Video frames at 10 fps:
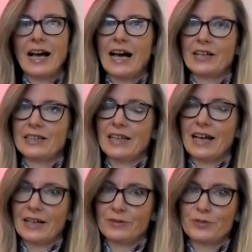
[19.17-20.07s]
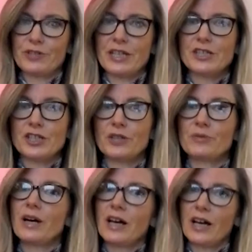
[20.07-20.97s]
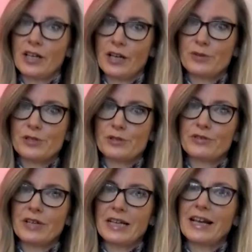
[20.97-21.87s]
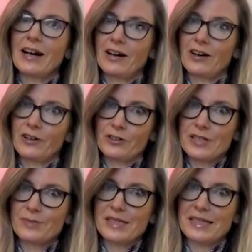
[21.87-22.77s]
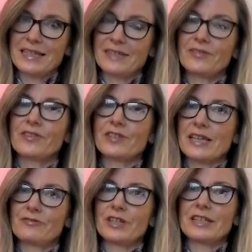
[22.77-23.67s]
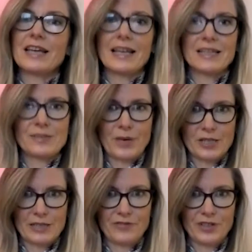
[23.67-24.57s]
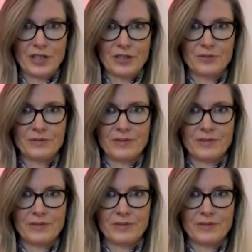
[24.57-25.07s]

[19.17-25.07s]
and I would read you a ghost story on Christmas Eve that I've written especially for you,